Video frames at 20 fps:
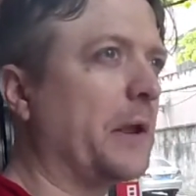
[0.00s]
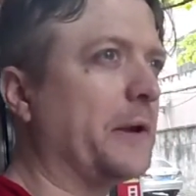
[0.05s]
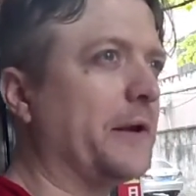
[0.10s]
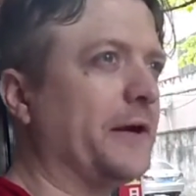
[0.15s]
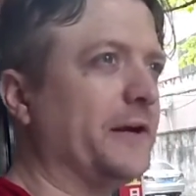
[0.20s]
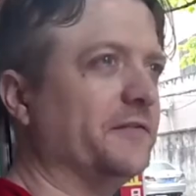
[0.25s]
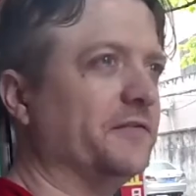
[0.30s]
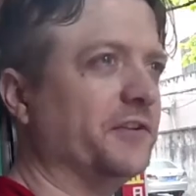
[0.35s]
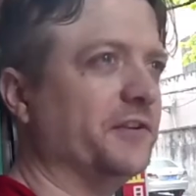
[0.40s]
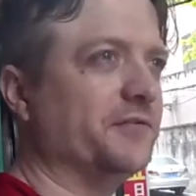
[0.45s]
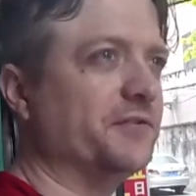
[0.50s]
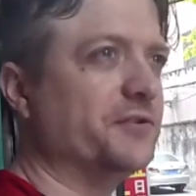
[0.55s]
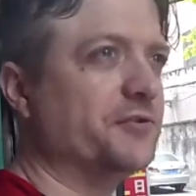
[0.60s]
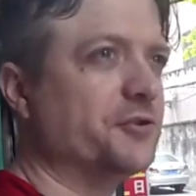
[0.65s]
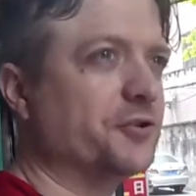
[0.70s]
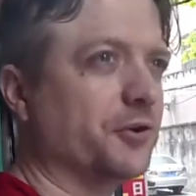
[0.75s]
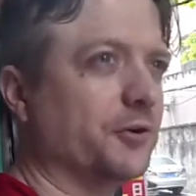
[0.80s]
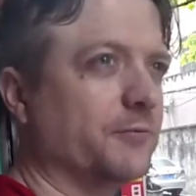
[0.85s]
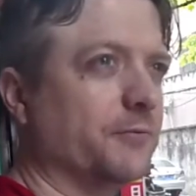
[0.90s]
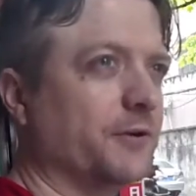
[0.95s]
I've lived in
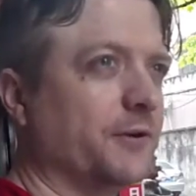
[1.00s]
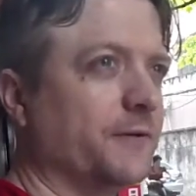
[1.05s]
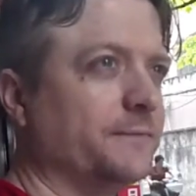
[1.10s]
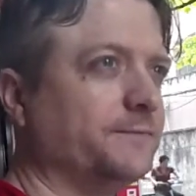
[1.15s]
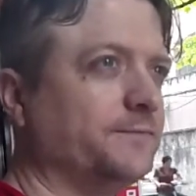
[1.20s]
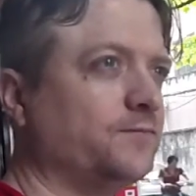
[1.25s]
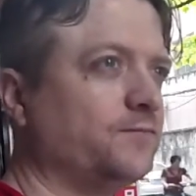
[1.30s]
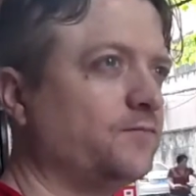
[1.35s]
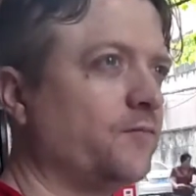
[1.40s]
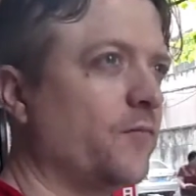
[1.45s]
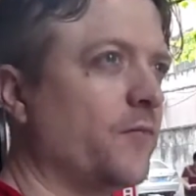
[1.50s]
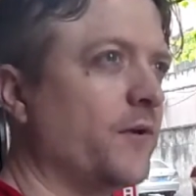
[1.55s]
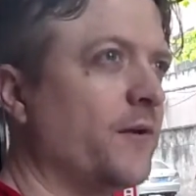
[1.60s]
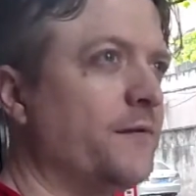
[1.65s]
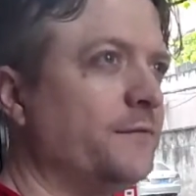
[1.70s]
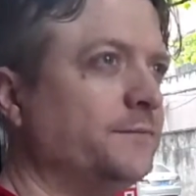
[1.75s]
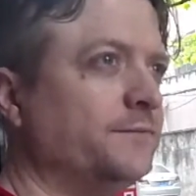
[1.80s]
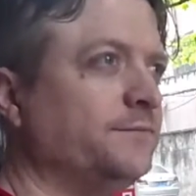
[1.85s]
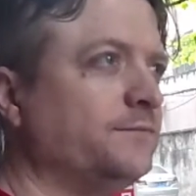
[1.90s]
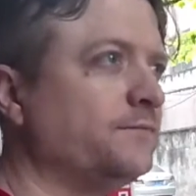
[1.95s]
Germany
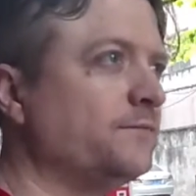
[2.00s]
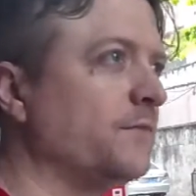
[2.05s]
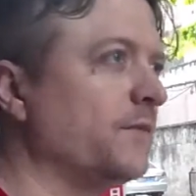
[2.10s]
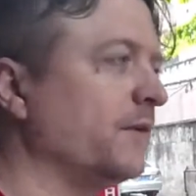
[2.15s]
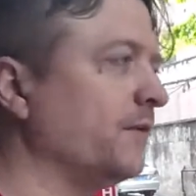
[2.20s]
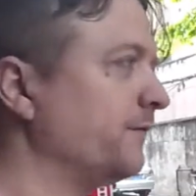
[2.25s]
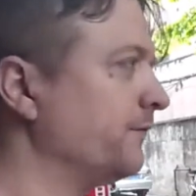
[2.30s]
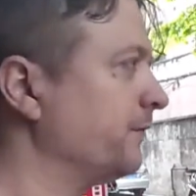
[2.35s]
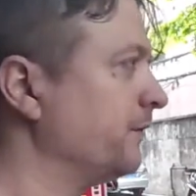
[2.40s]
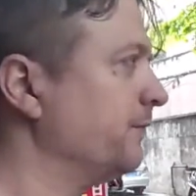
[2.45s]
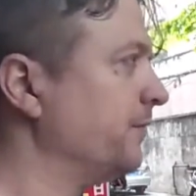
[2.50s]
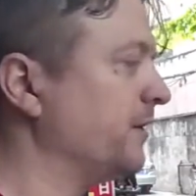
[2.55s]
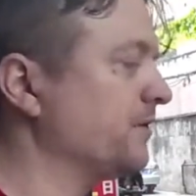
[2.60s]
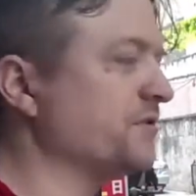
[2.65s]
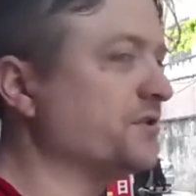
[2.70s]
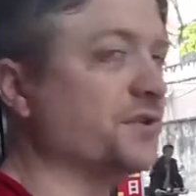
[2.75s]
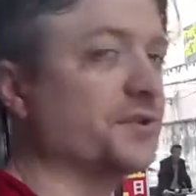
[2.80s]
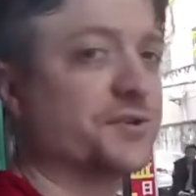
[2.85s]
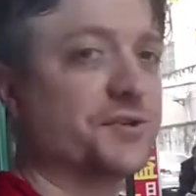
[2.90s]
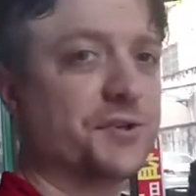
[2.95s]
for about
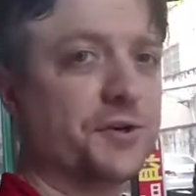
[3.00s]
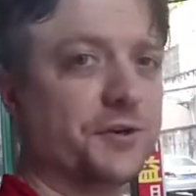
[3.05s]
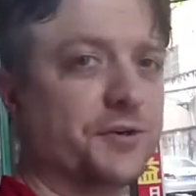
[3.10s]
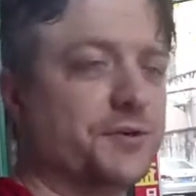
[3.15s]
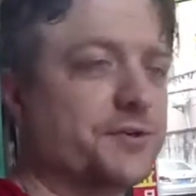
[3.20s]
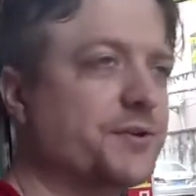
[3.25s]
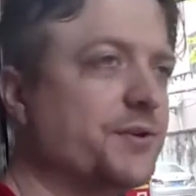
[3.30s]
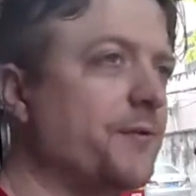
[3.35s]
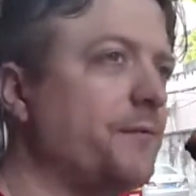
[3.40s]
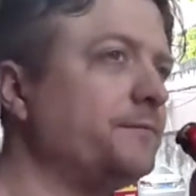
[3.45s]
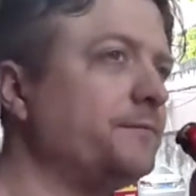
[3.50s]
6 years.